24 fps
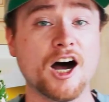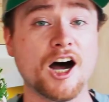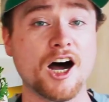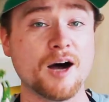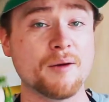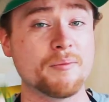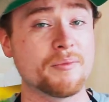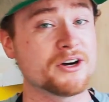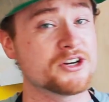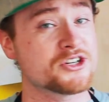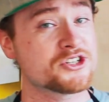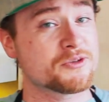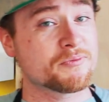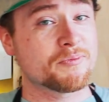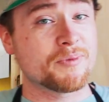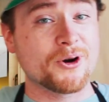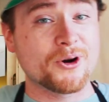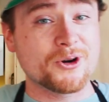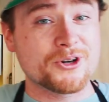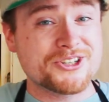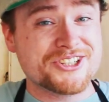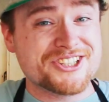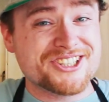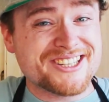a bunch of
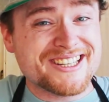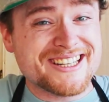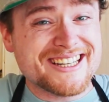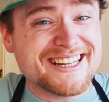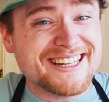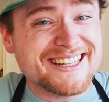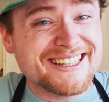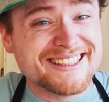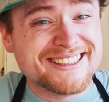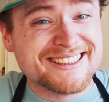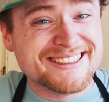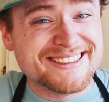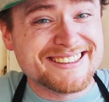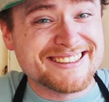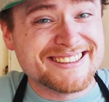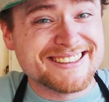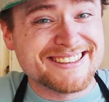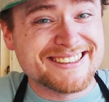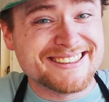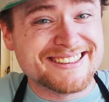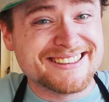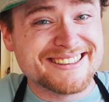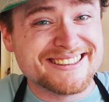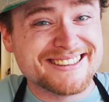parsley,
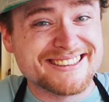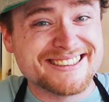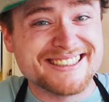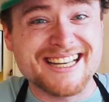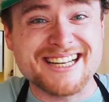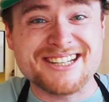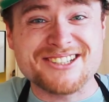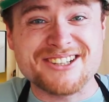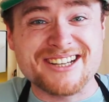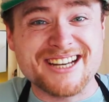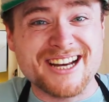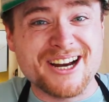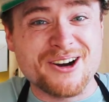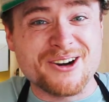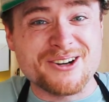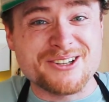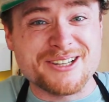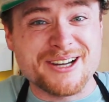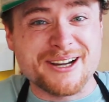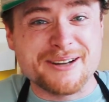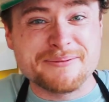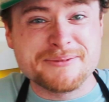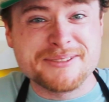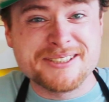this is actually carrot
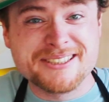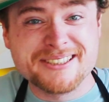tops,